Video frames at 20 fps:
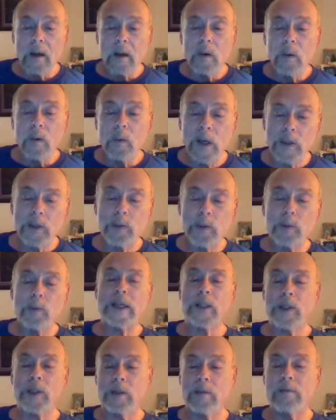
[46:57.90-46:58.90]

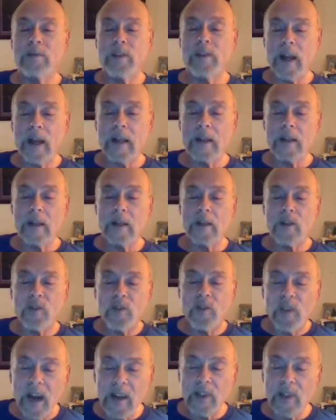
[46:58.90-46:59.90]
Resurrection faith is
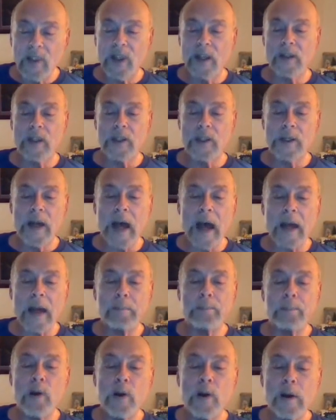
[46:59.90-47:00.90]
faith that does
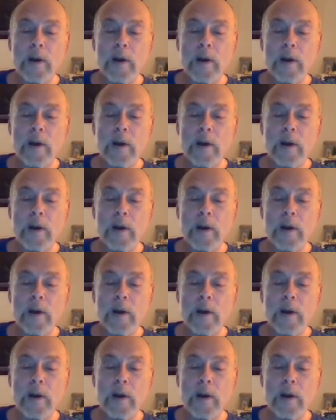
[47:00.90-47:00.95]
not put a